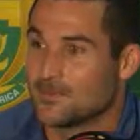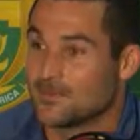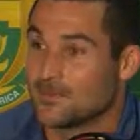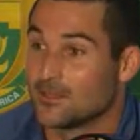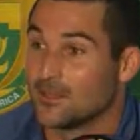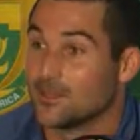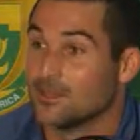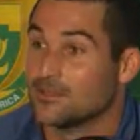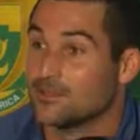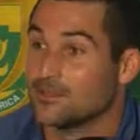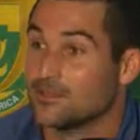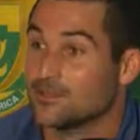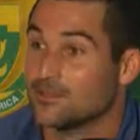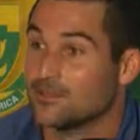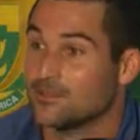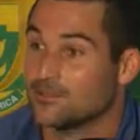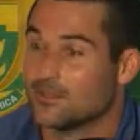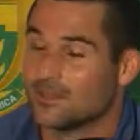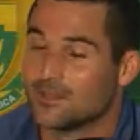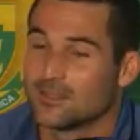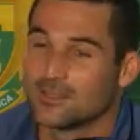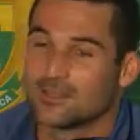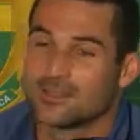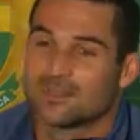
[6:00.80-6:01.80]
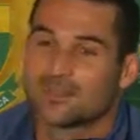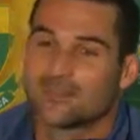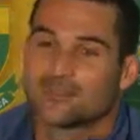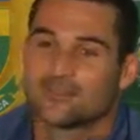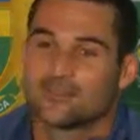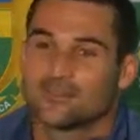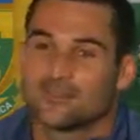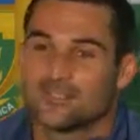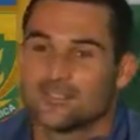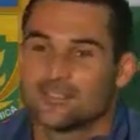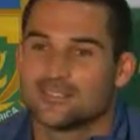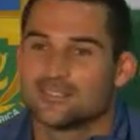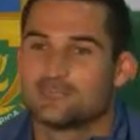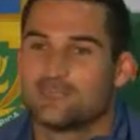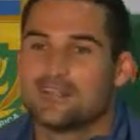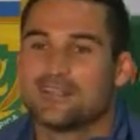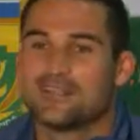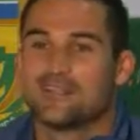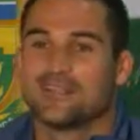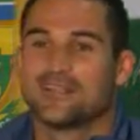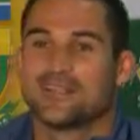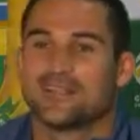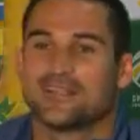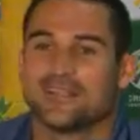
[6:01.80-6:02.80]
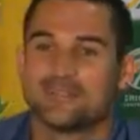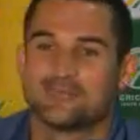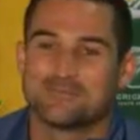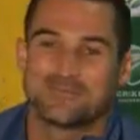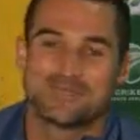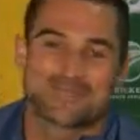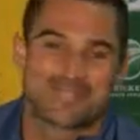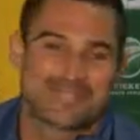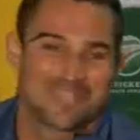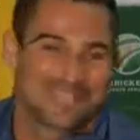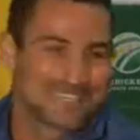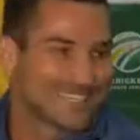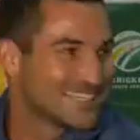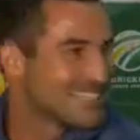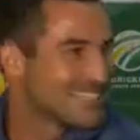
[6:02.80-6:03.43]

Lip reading: 32. Okay, well, he's been around the block, I